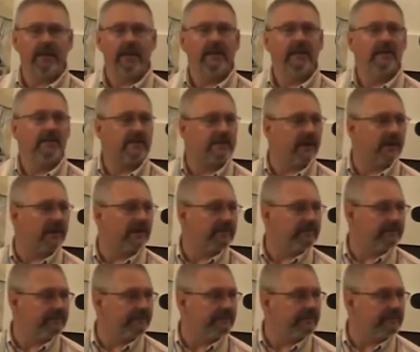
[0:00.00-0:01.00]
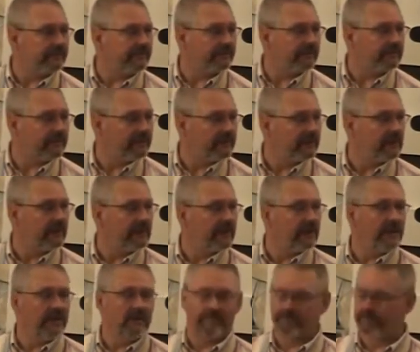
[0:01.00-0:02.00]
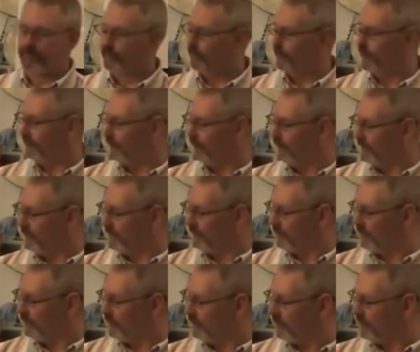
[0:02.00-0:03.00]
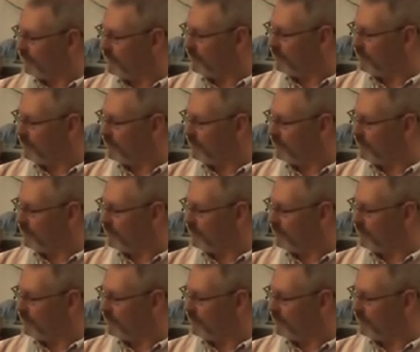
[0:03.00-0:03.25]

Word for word: Uh, so last three months it happened. Uh, initially, Jim spoke